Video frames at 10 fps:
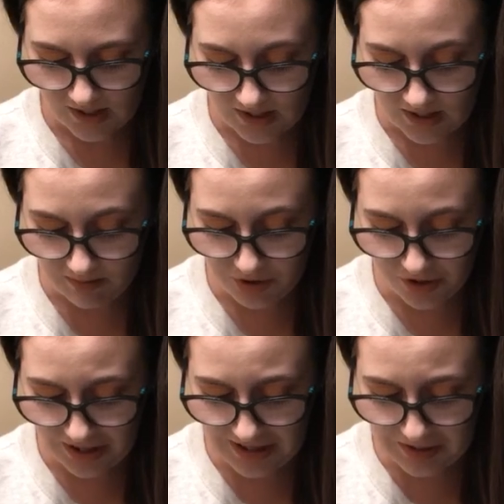And I'm
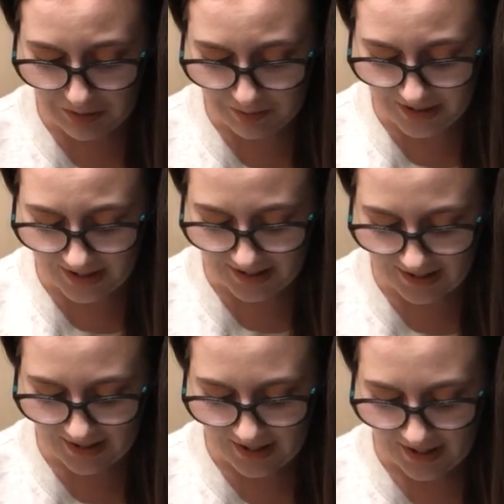trying to open it.
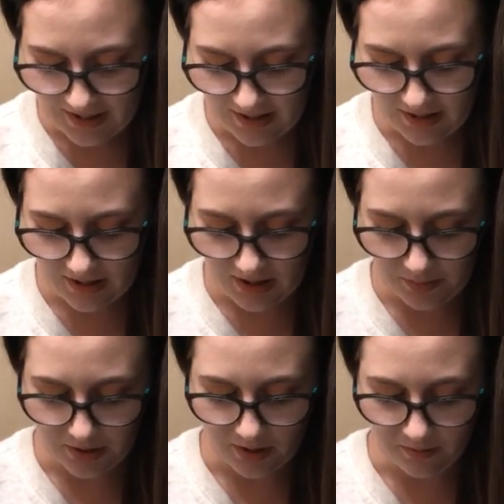There
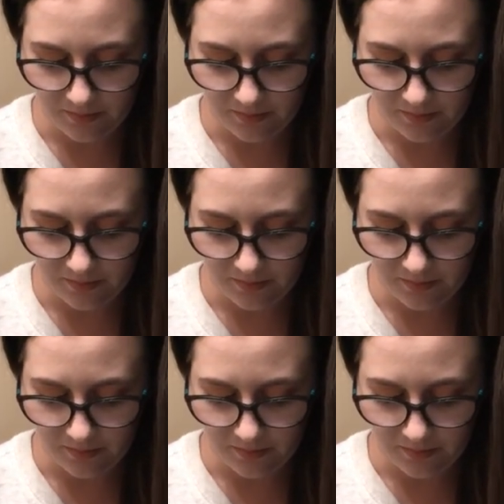we go.